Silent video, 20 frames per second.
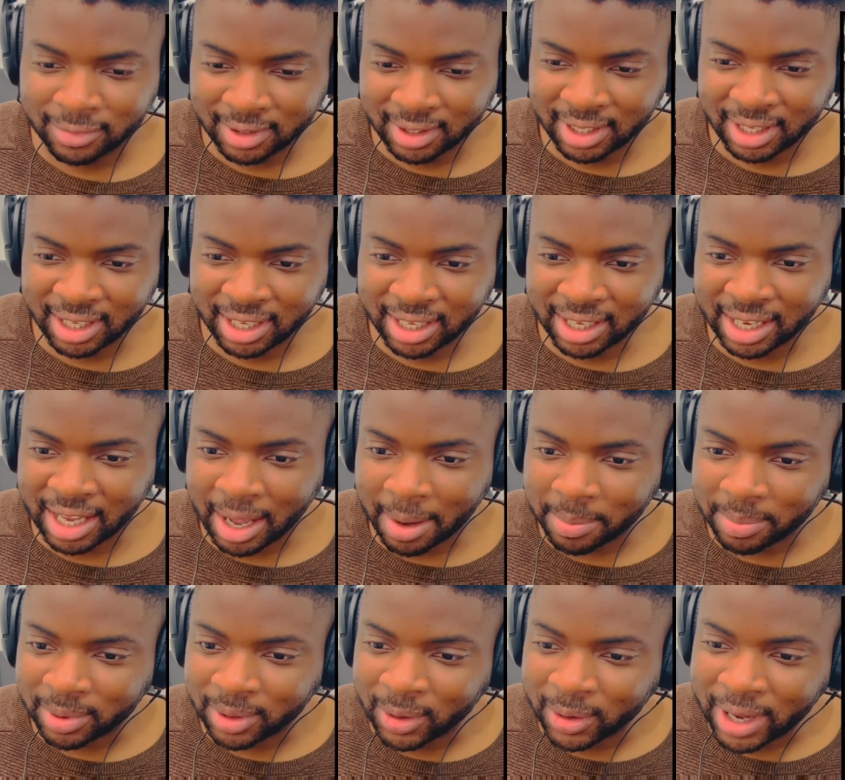
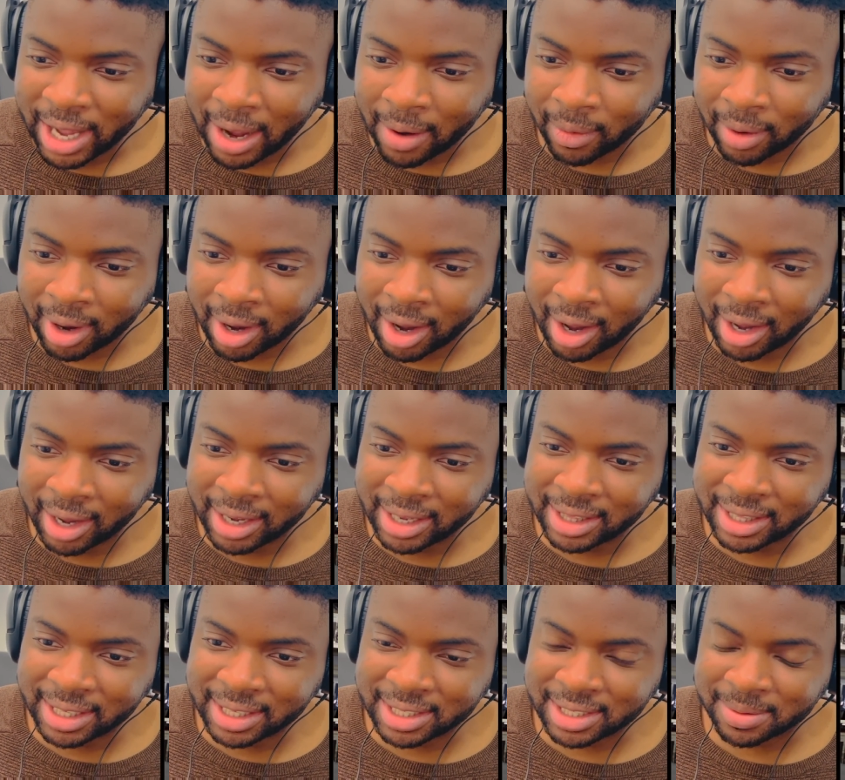Yep, look how high
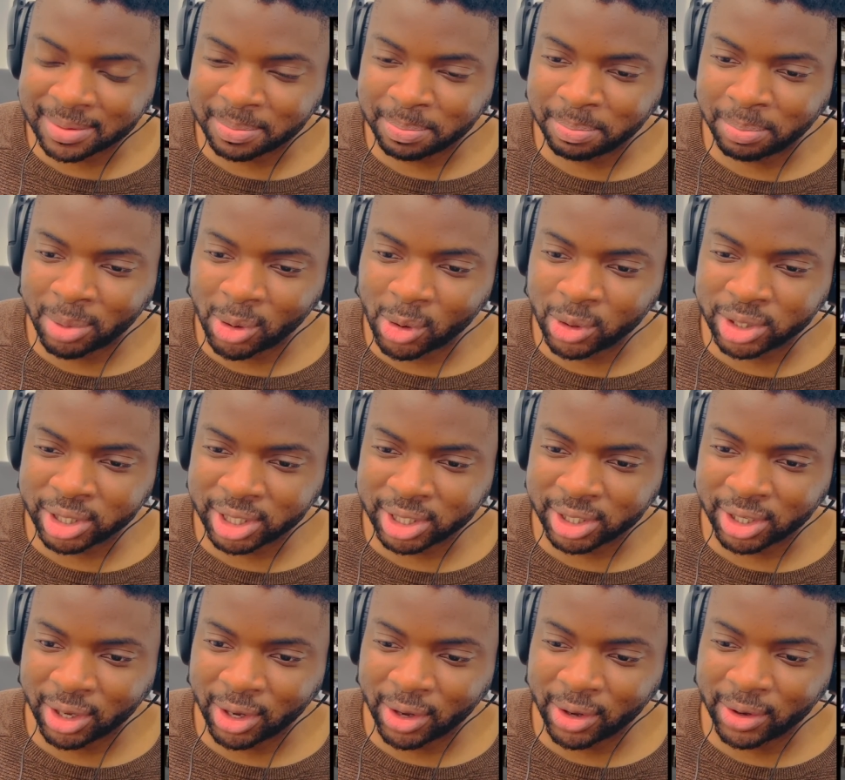these boxes
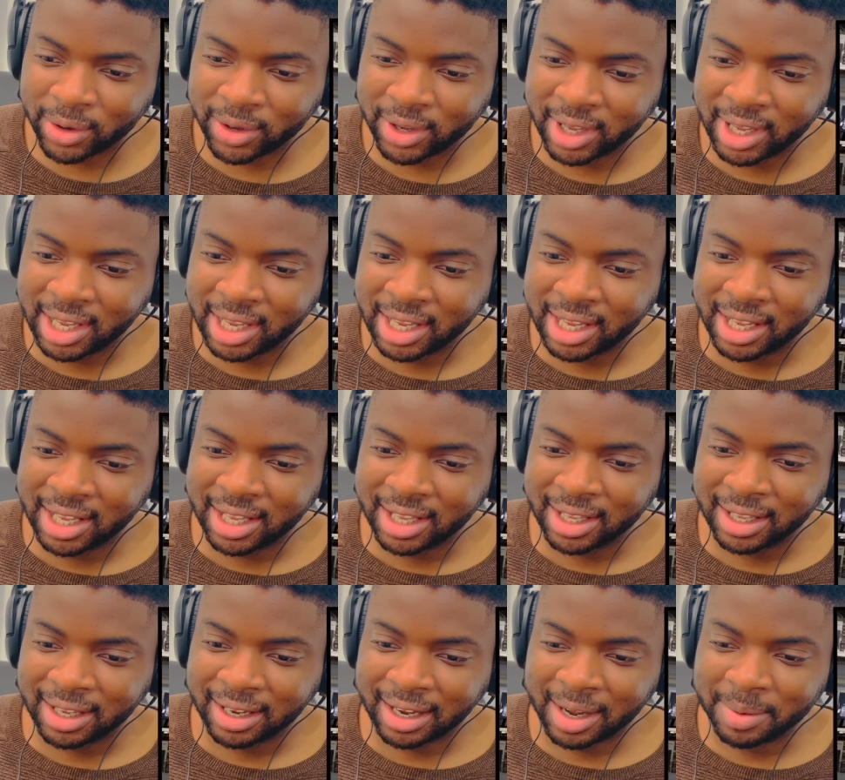go.
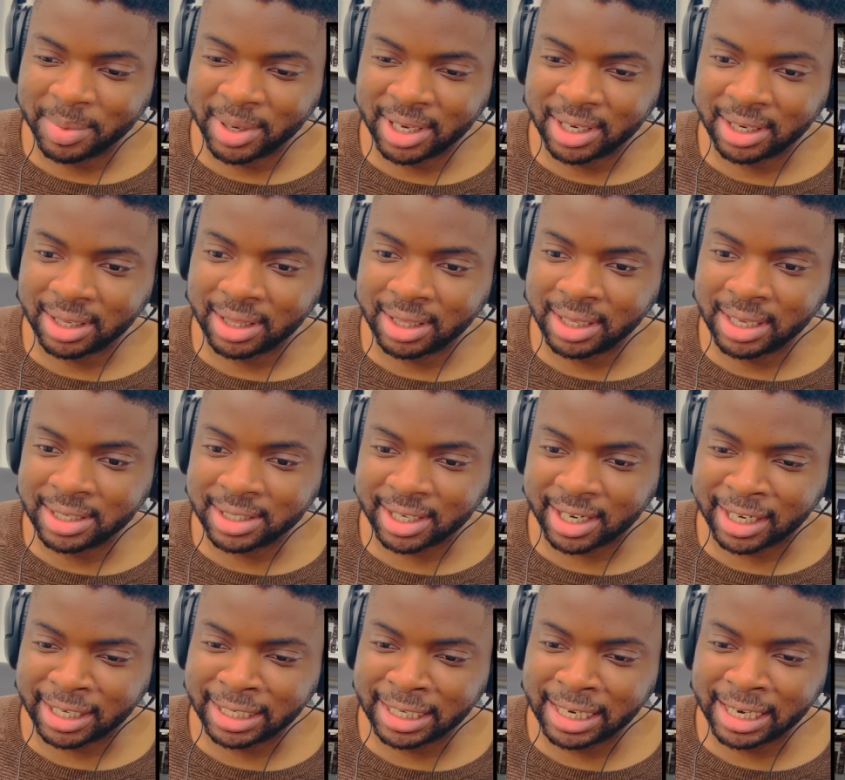I mean, these are
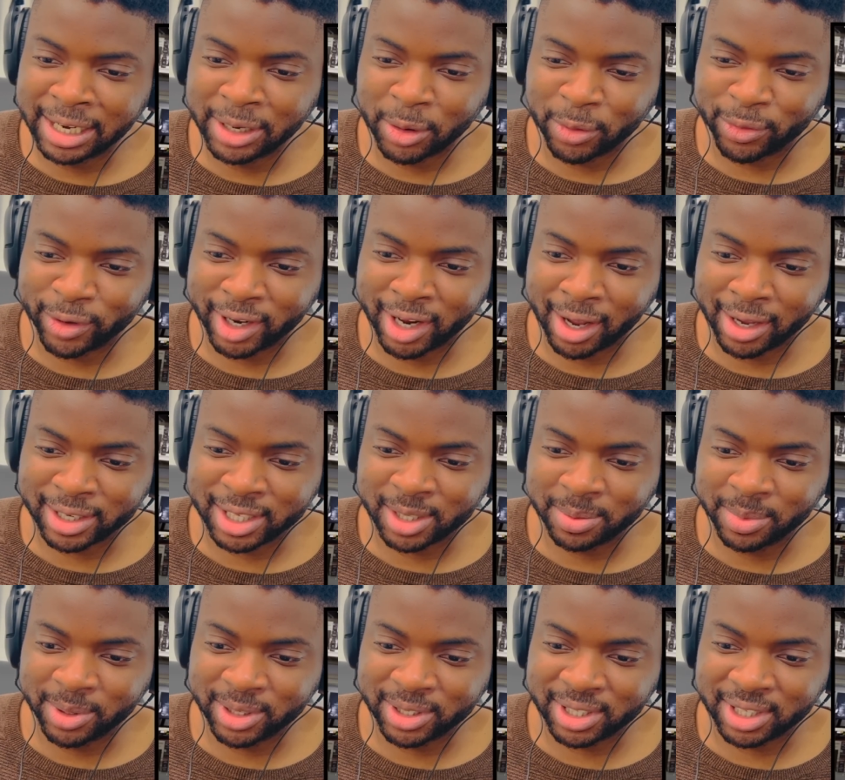clearly not for
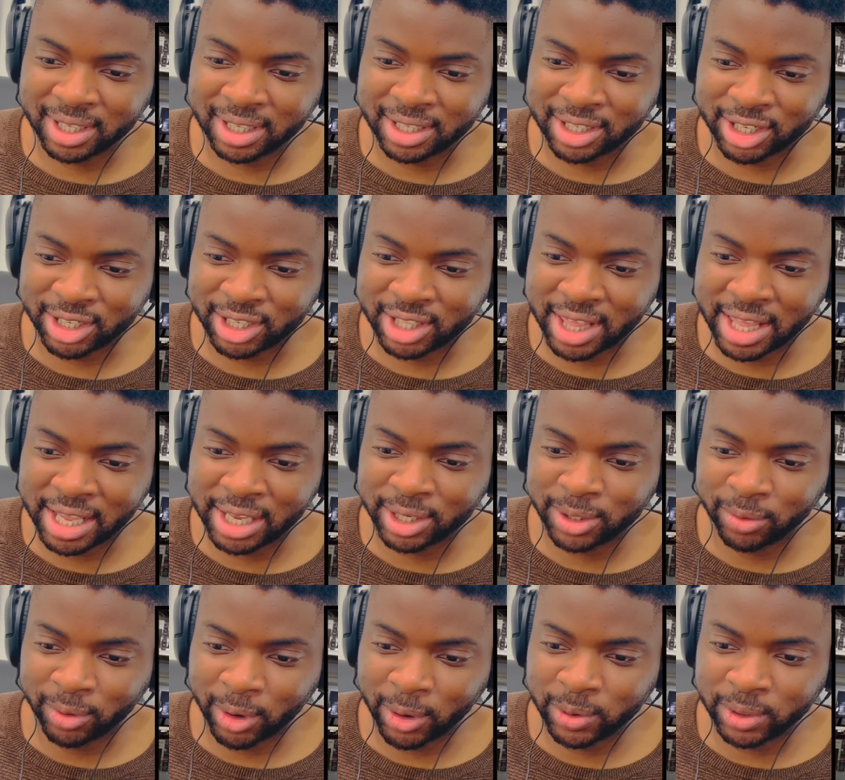customers. It's just these
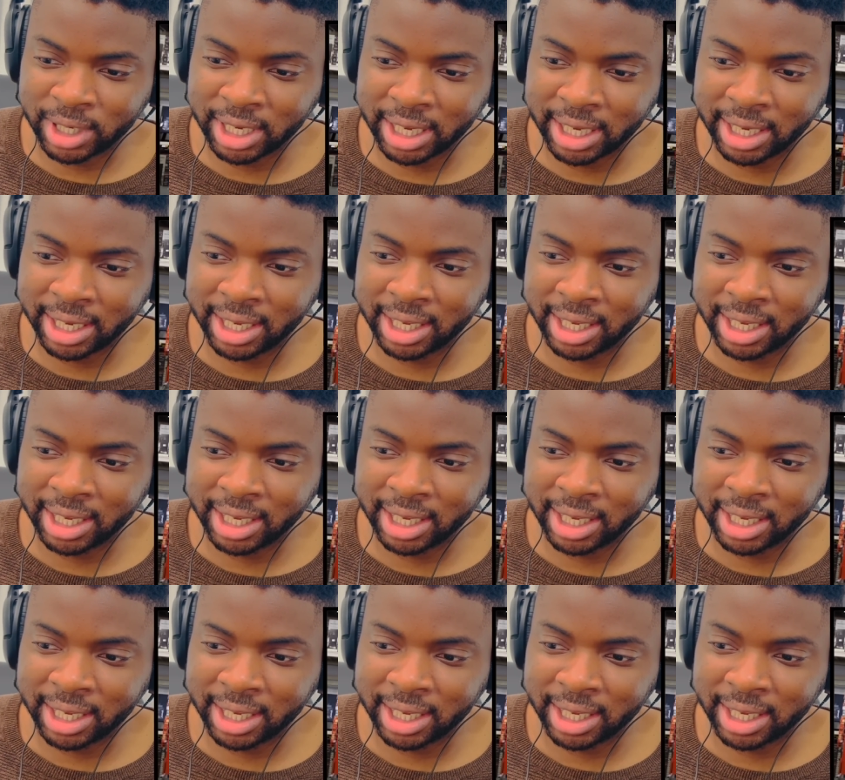rows here.